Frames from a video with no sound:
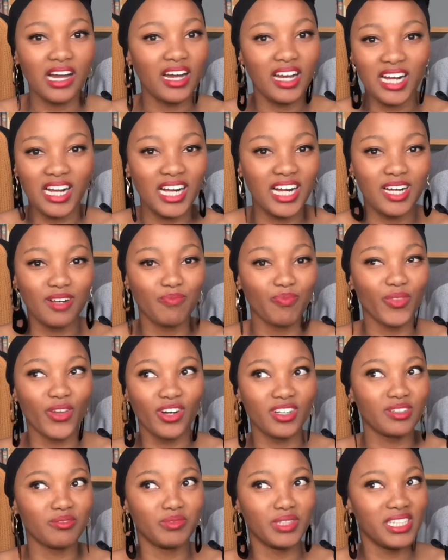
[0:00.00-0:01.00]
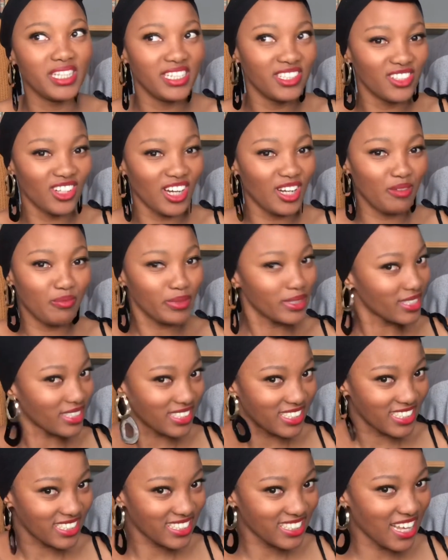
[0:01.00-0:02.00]
I'm not $1 million
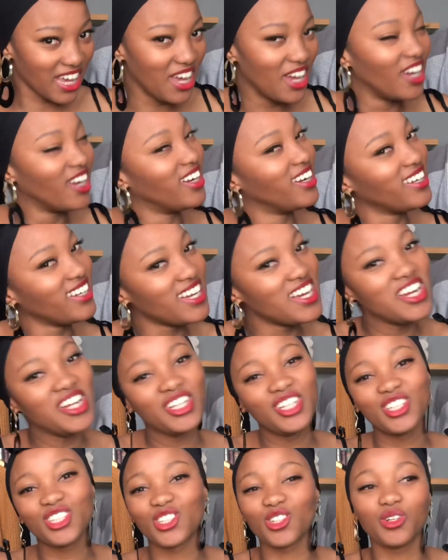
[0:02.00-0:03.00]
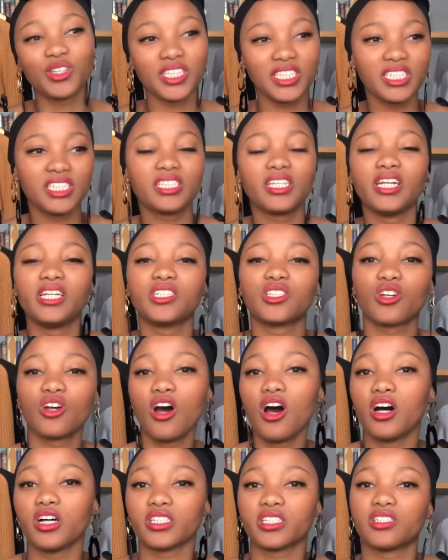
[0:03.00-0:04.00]
business. So these things
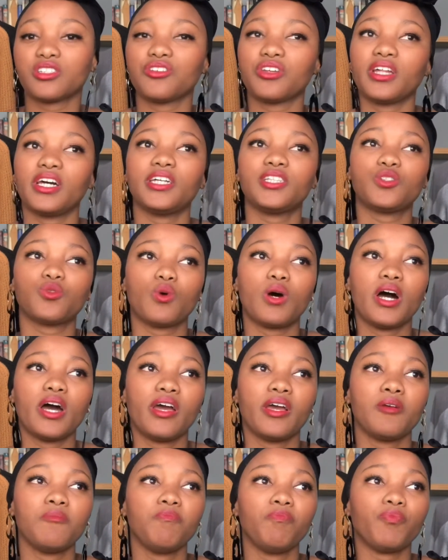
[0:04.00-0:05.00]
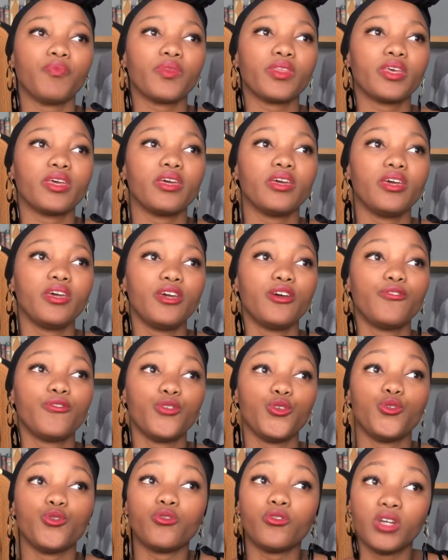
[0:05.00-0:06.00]
cost. So that's why if
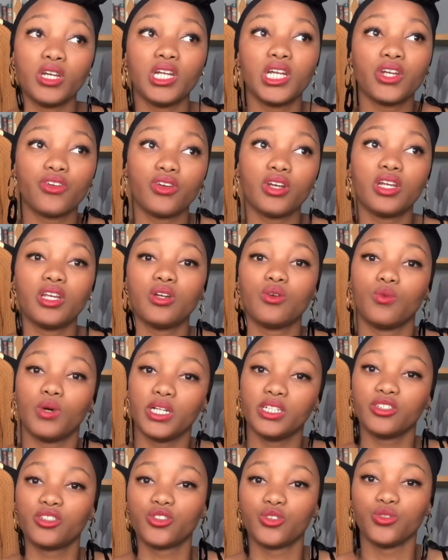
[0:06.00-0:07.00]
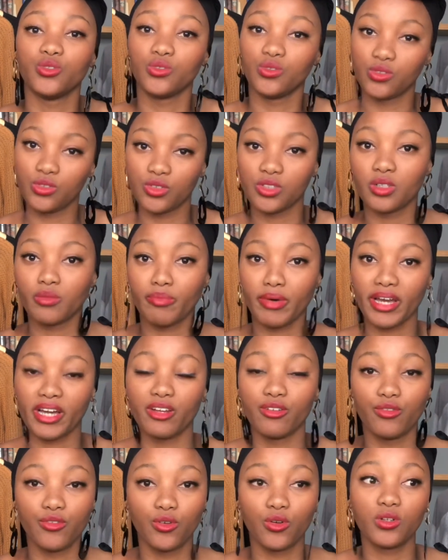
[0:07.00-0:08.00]
you really, really want to do the back and
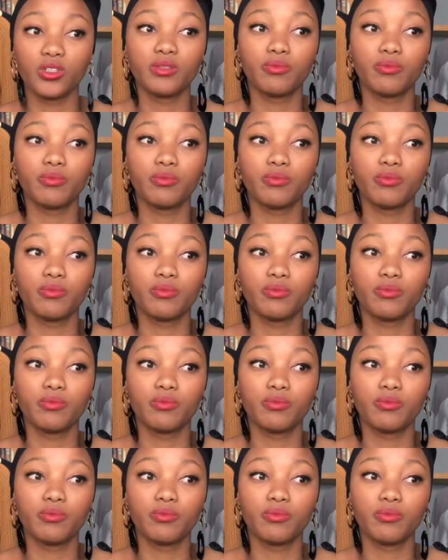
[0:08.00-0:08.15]
forth,